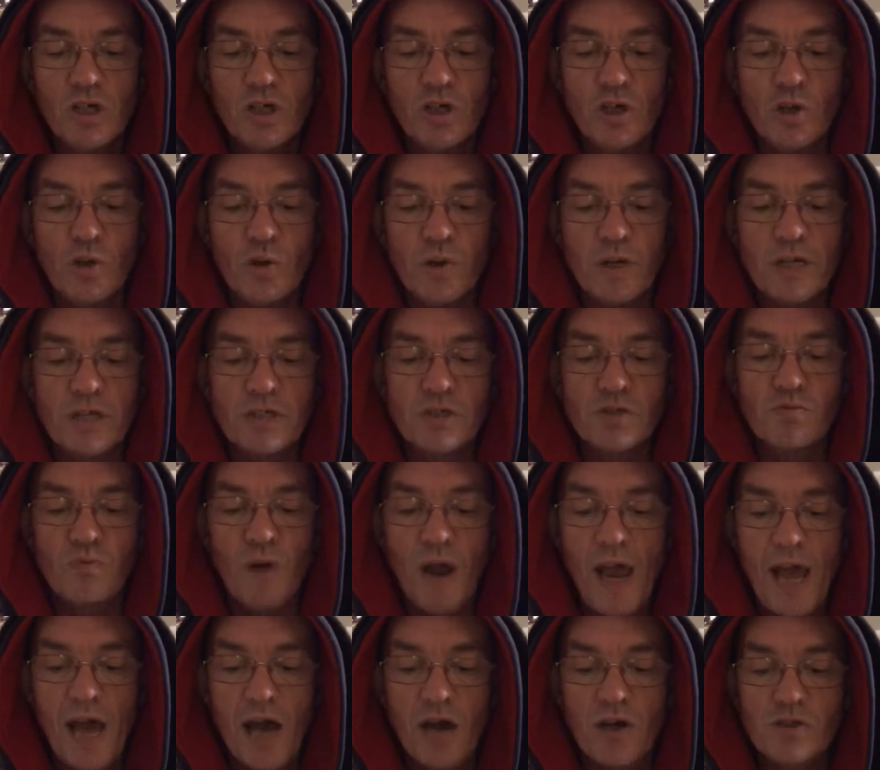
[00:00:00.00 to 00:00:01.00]
who is
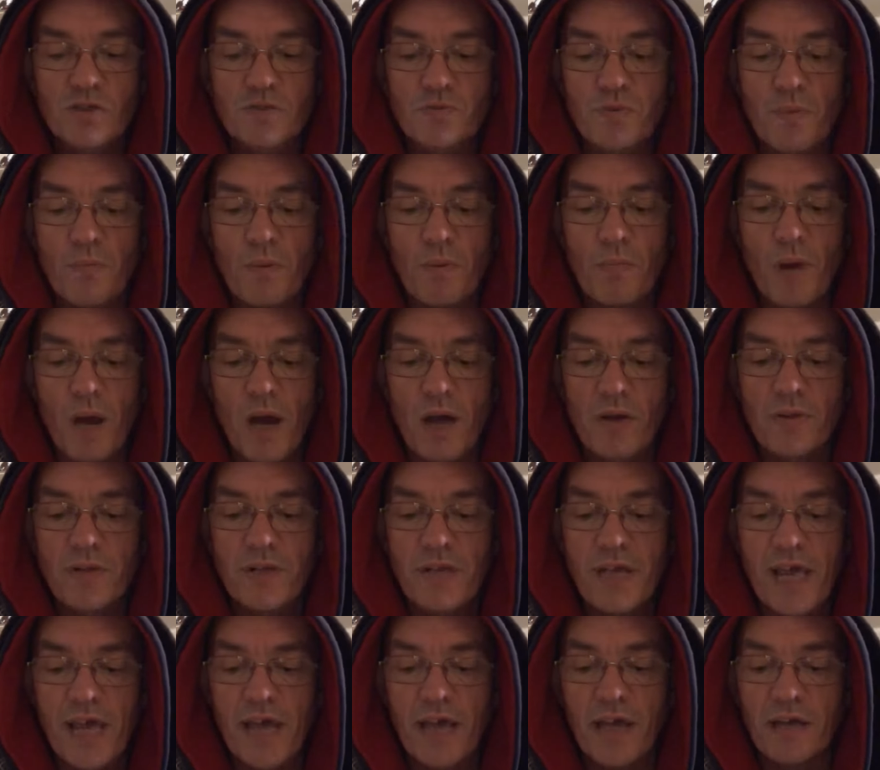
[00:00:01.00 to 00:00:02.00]
roused from among the
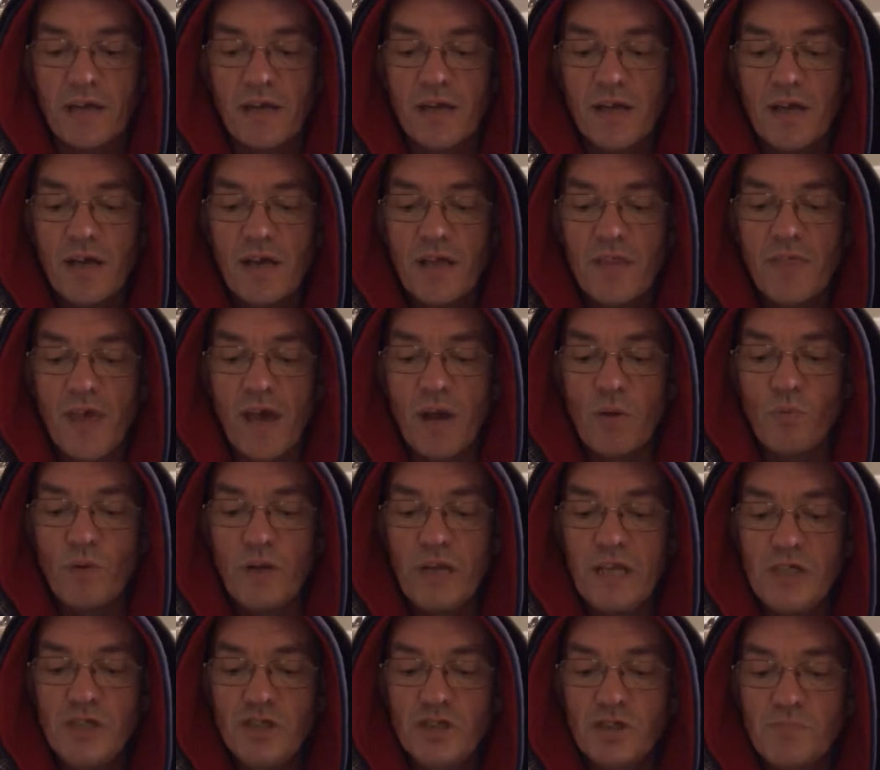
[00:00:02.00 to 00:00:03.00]
dead, that
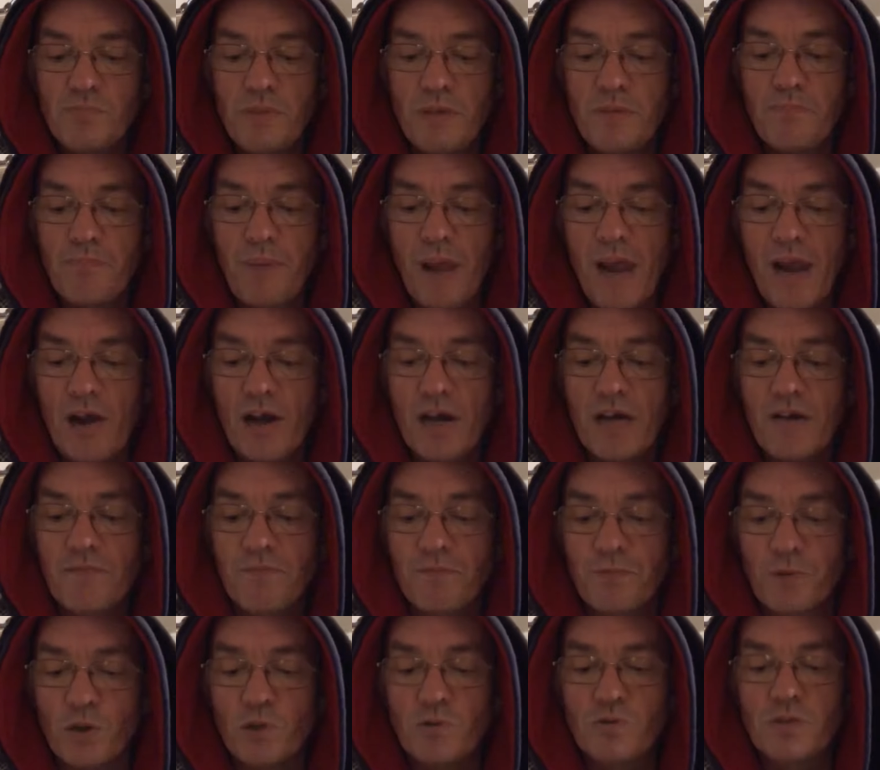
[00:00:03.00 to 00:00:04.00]
we should be bearing
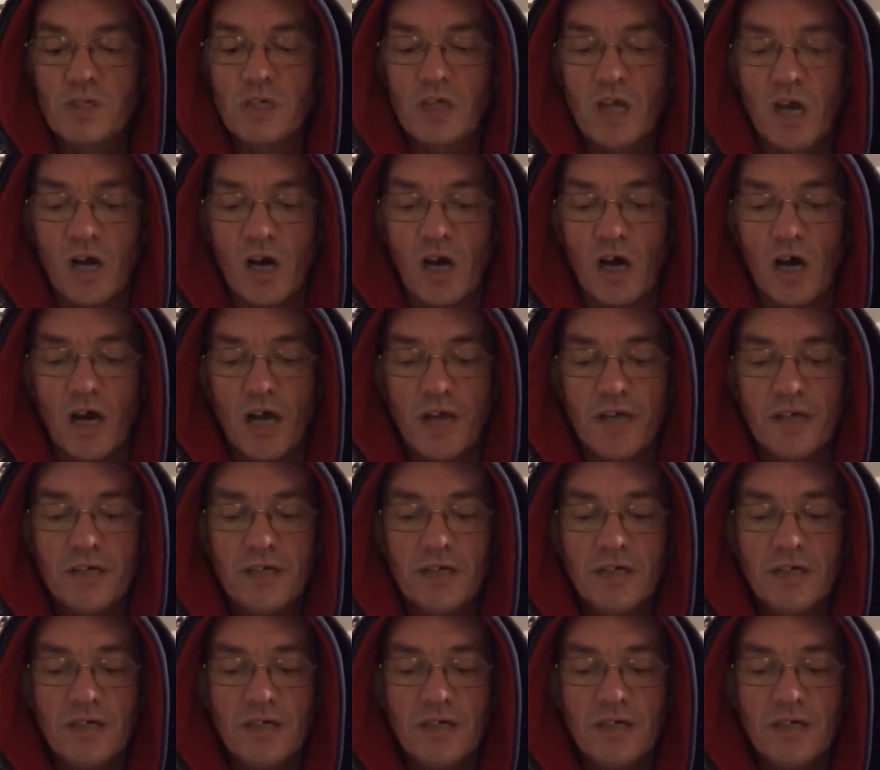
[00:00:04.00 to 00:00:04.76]
fruit to God.